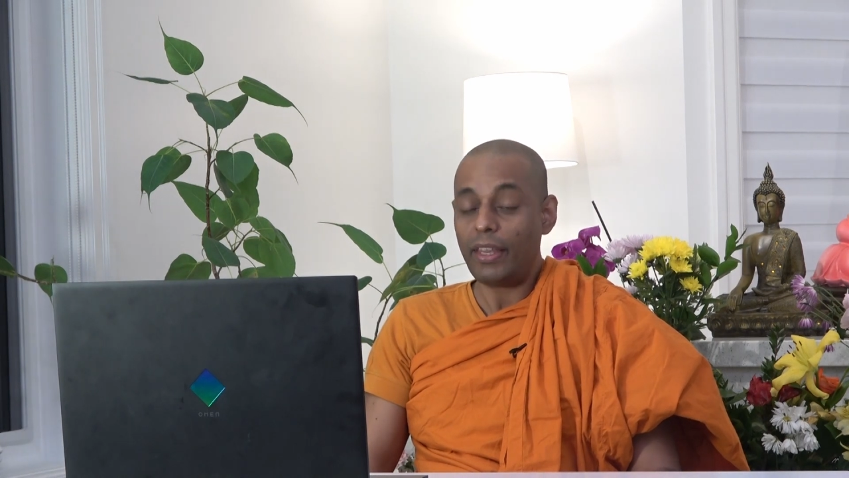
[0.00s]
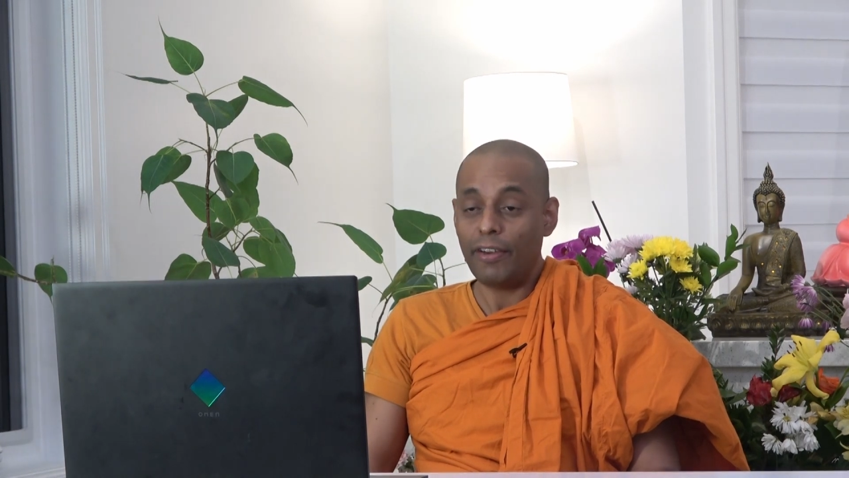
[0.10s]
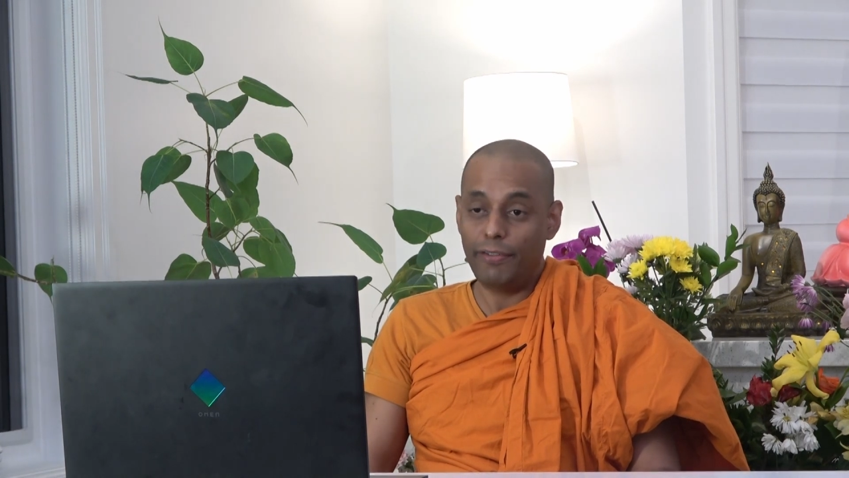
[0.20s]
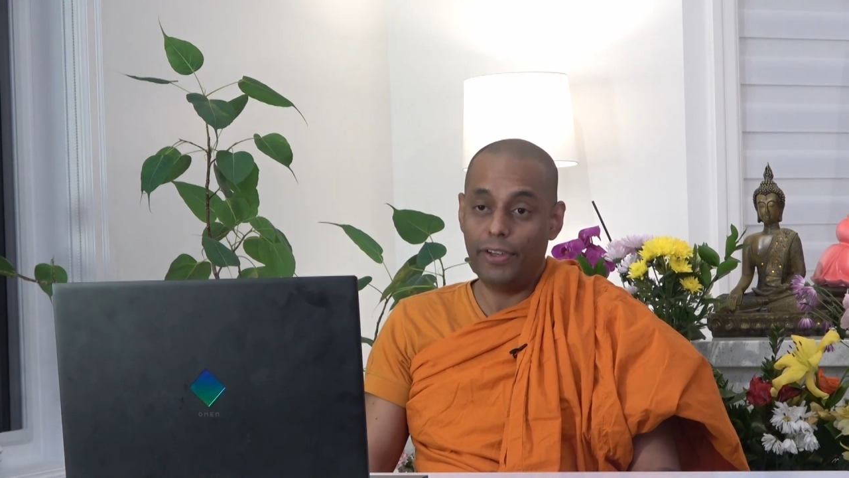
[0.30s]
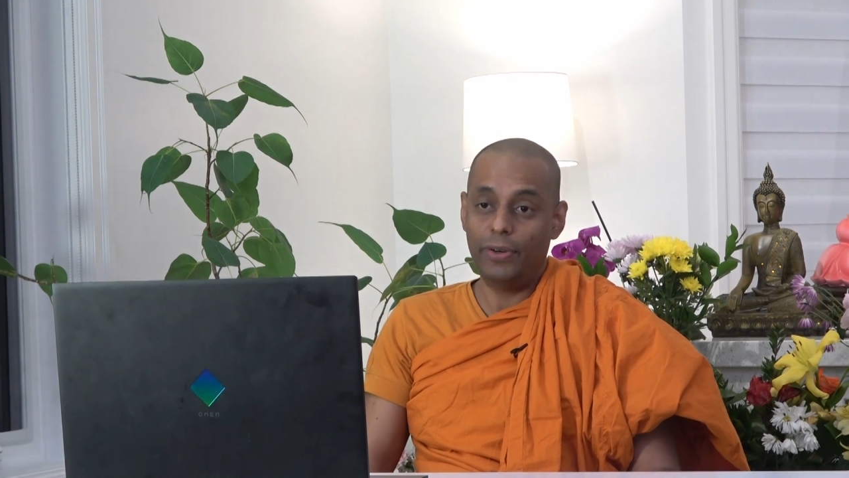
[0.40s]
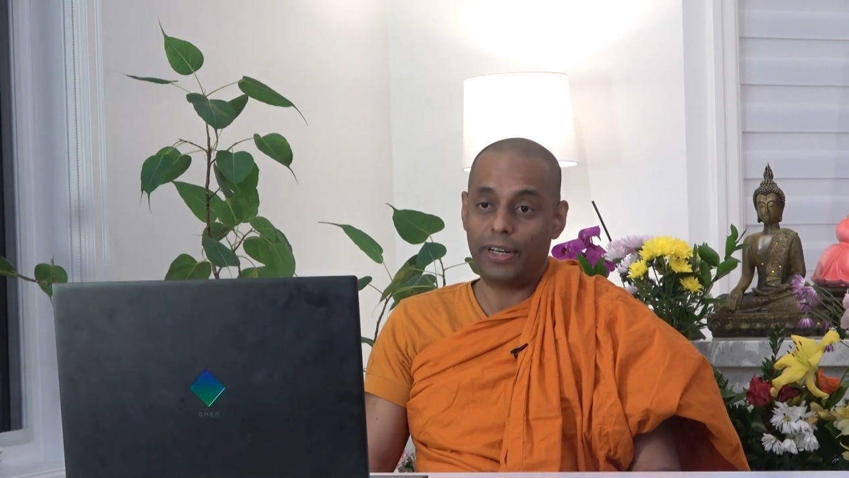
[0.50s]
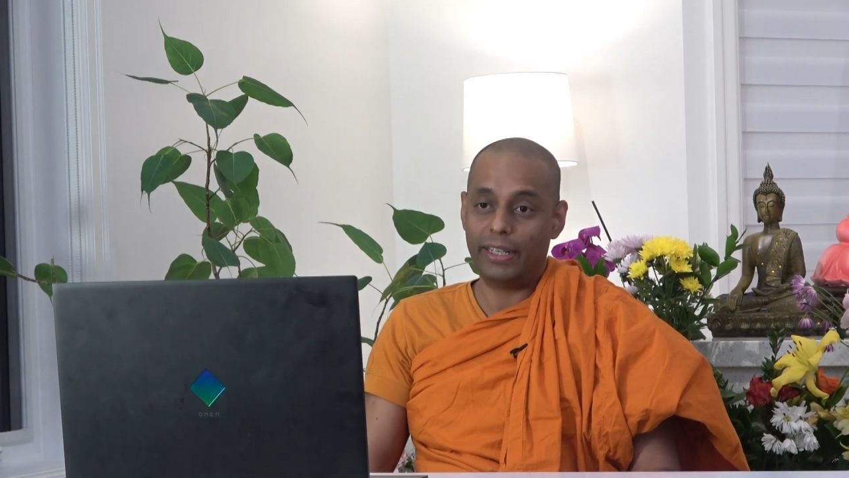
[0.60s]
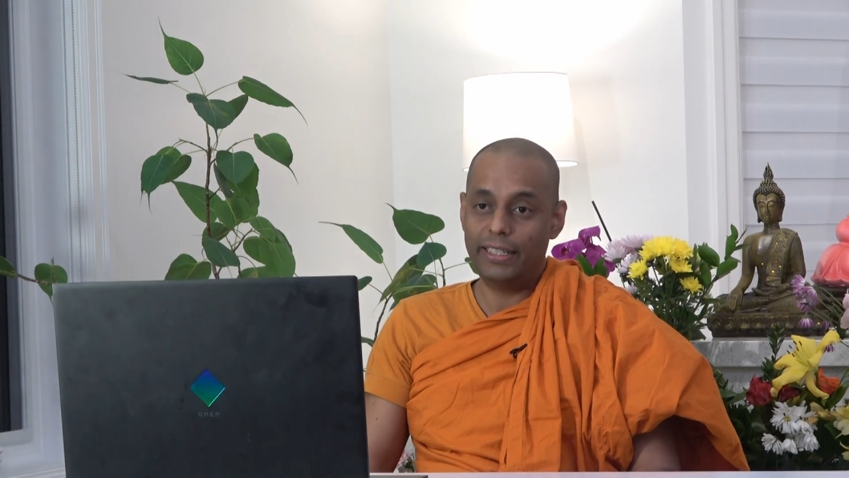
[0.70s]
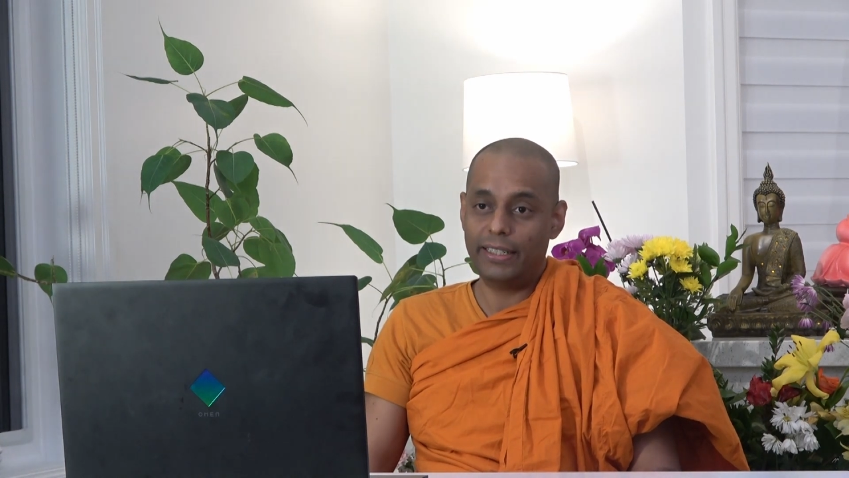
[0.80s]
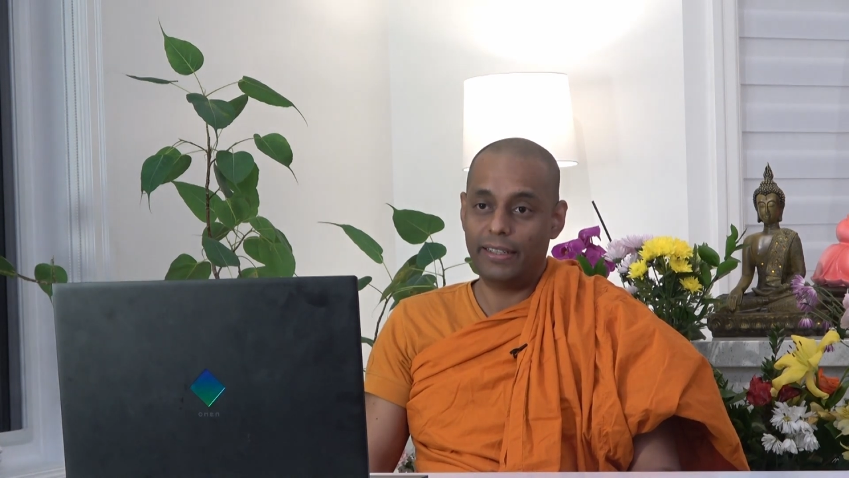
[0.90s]

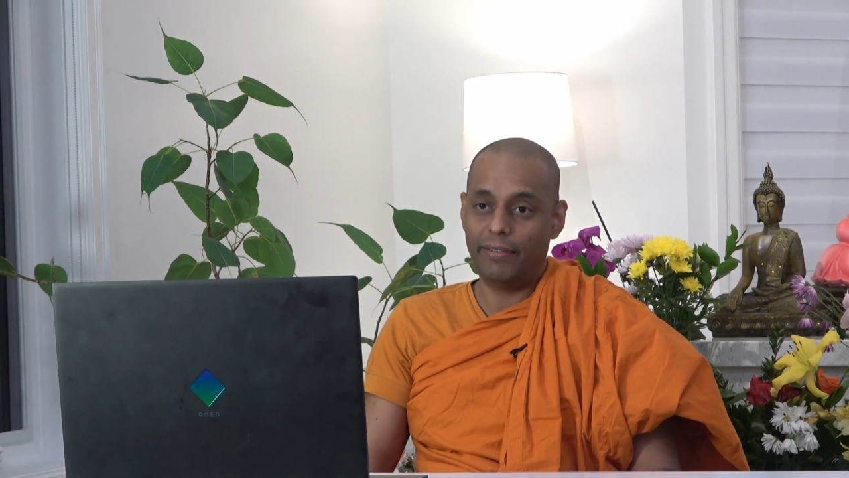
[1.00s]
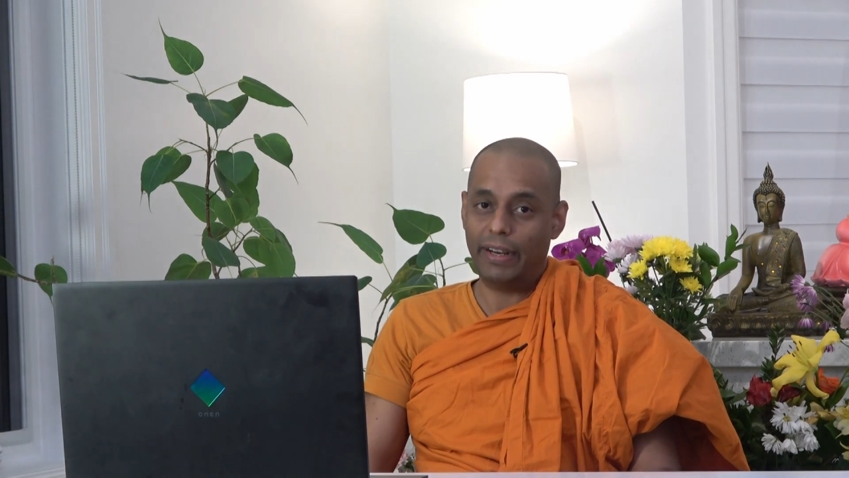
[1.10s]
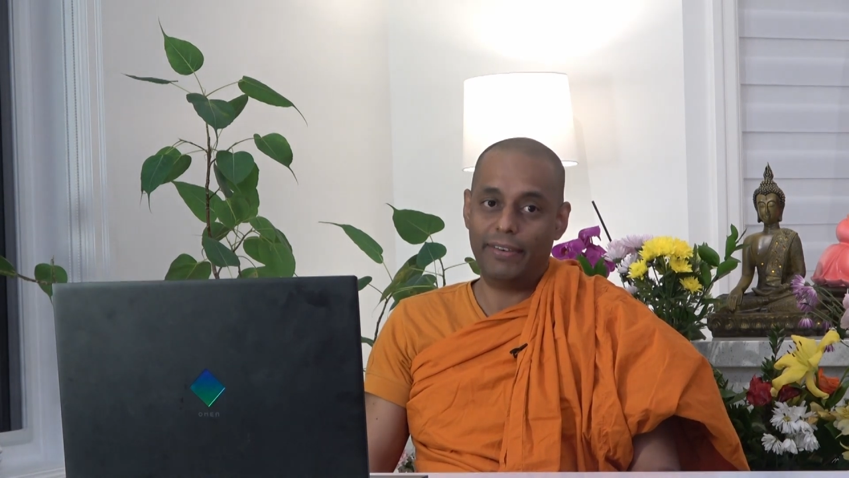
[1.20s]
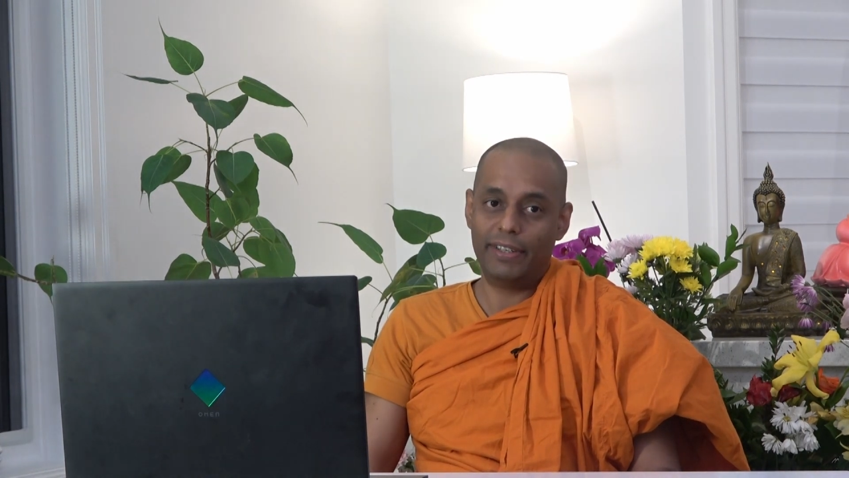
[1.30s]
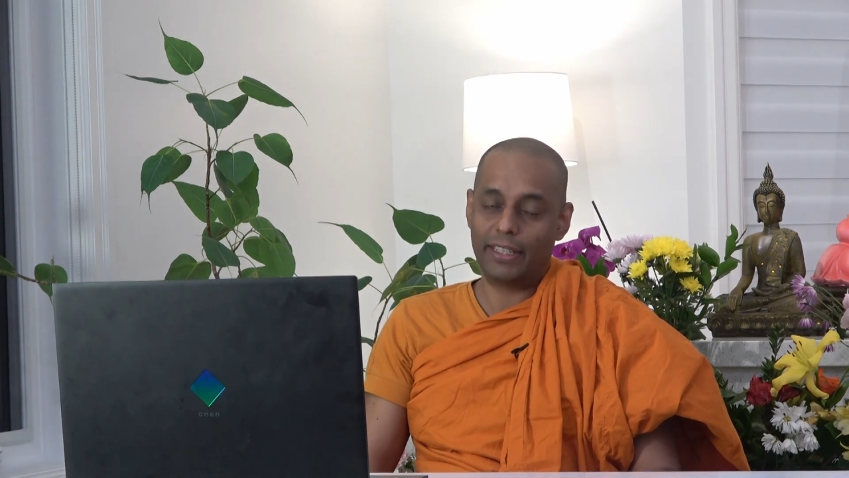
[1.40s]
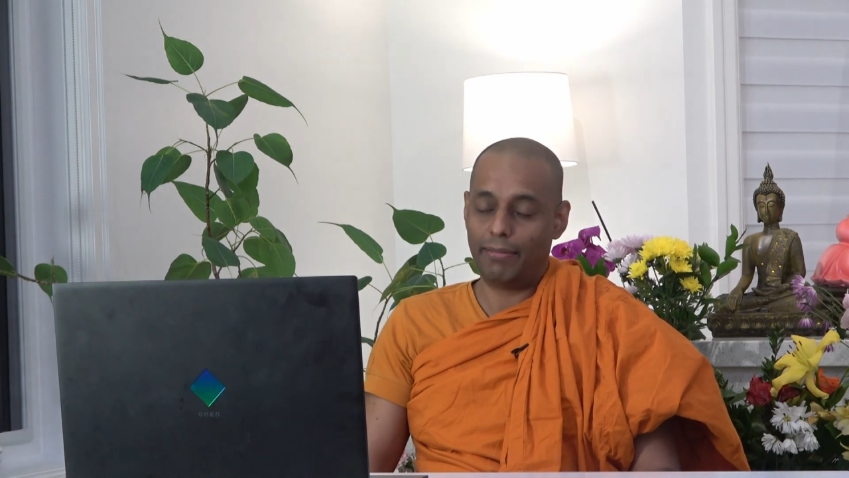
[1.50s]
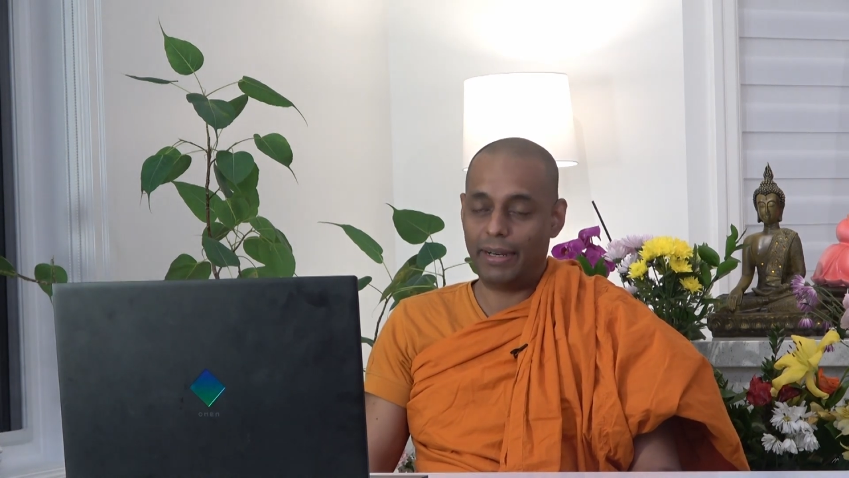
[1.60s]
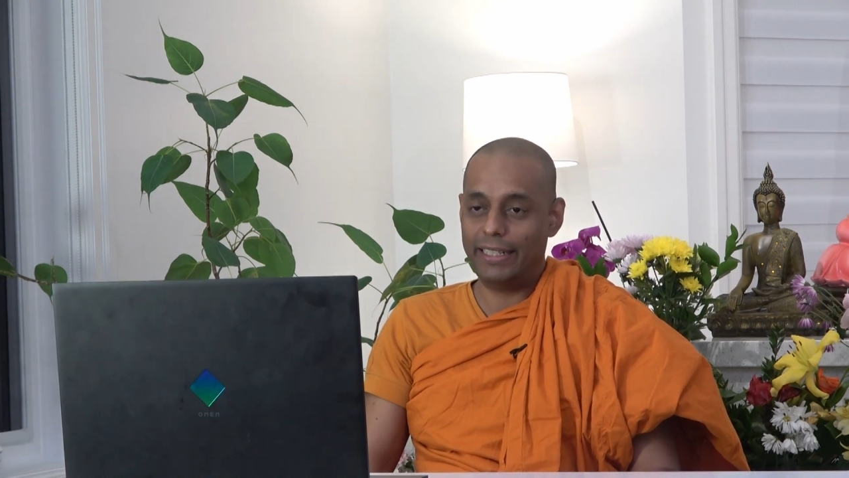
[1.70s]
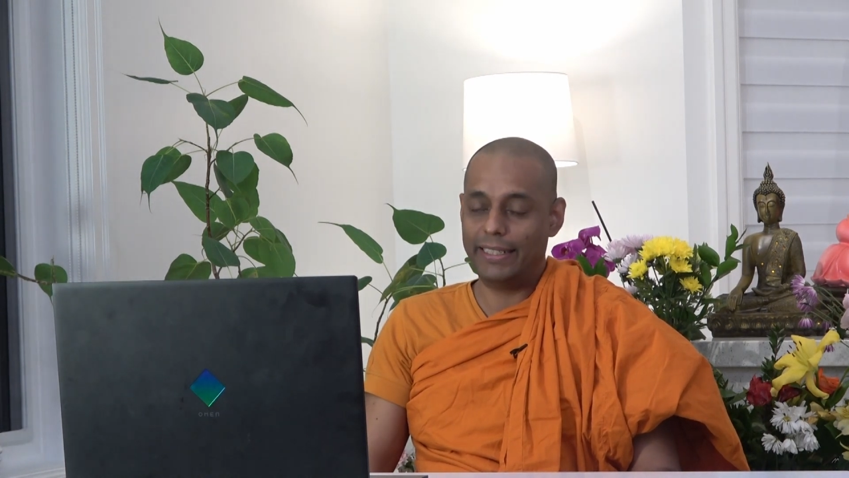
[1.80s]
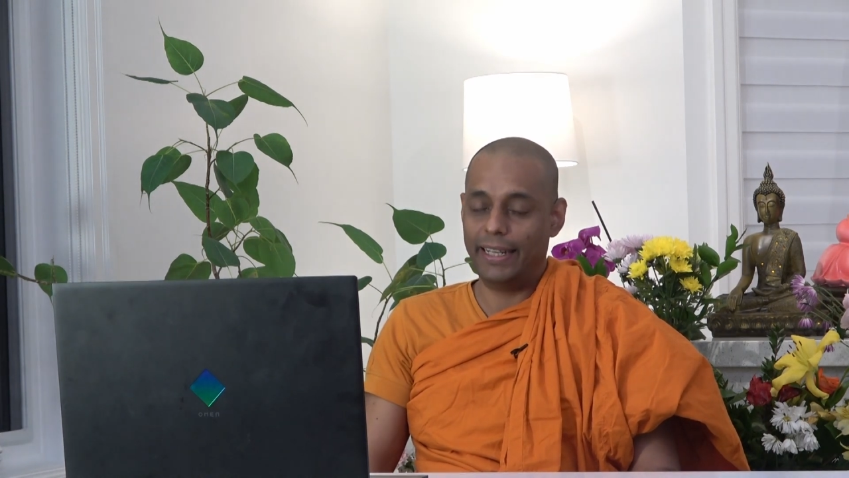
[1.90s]
funerals whenever
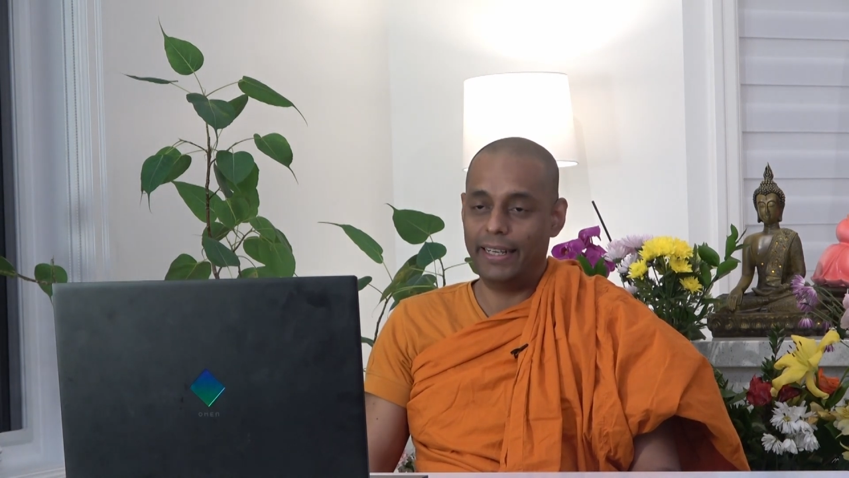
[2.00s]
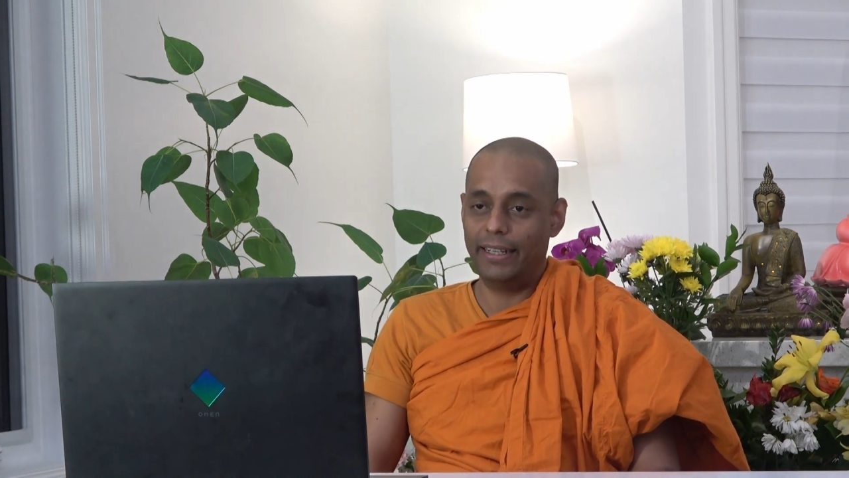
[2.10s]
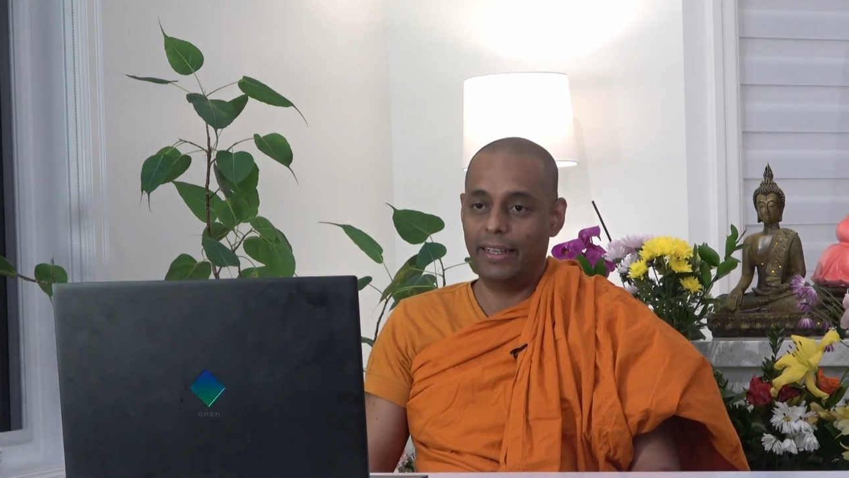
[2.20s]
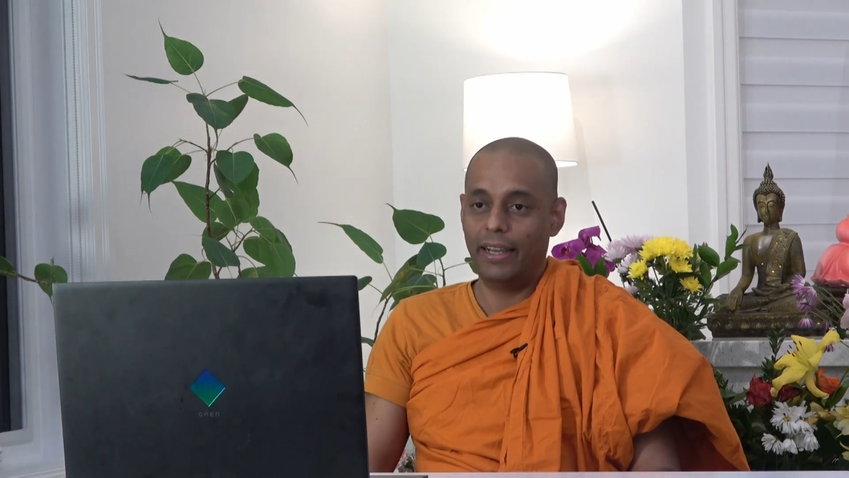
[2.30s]
someone is dead.